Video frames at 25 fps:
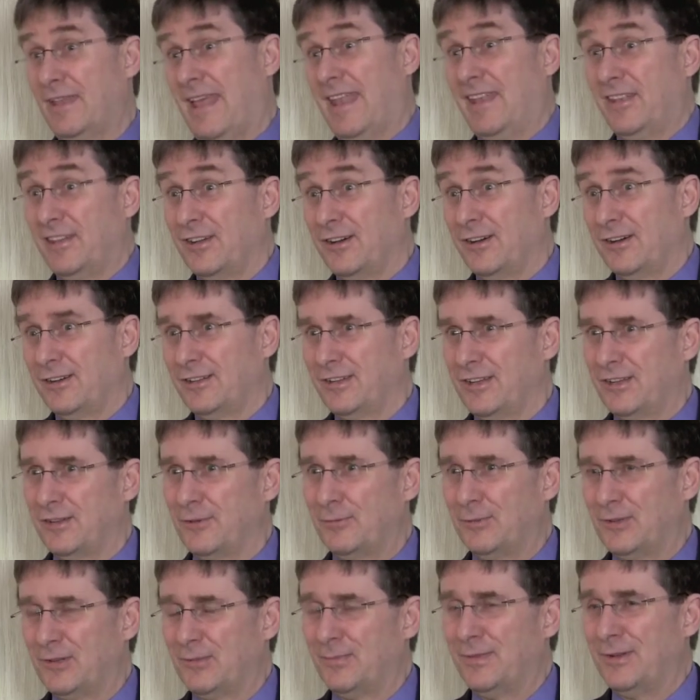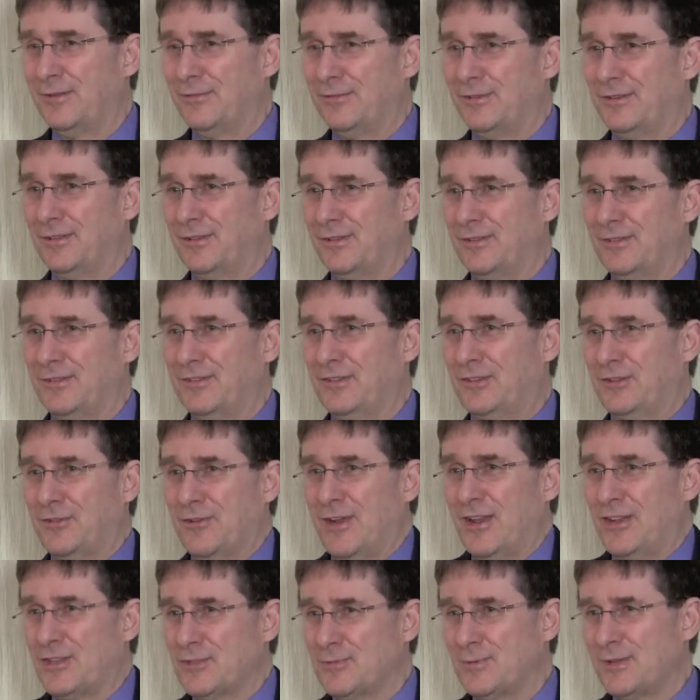Antarctica was a bit of a
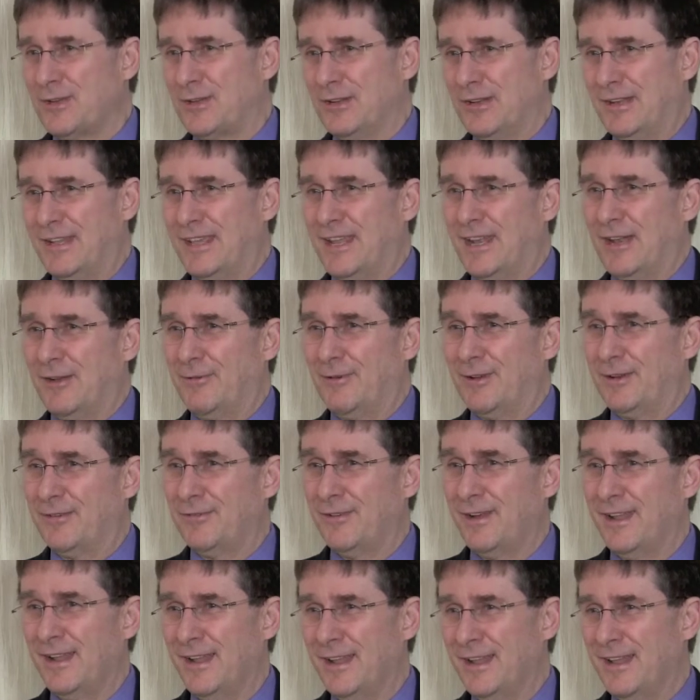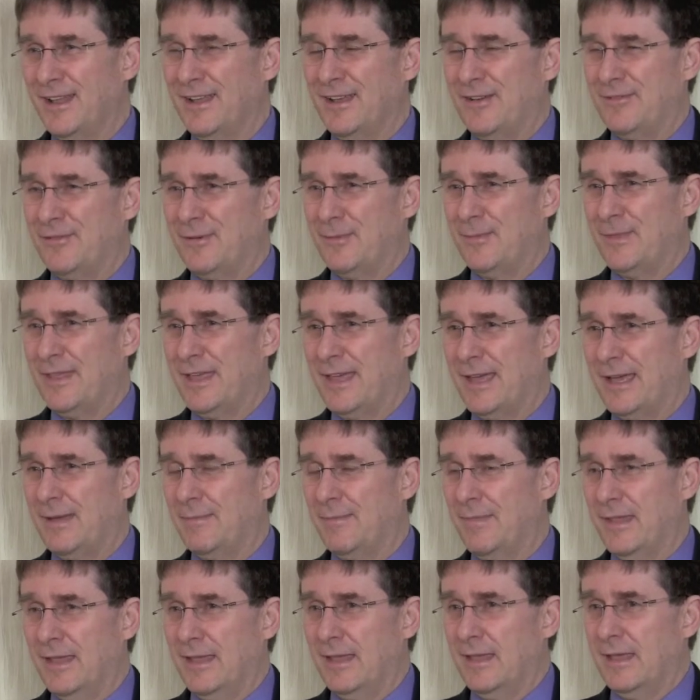stretch, we couldn't get anyone from there.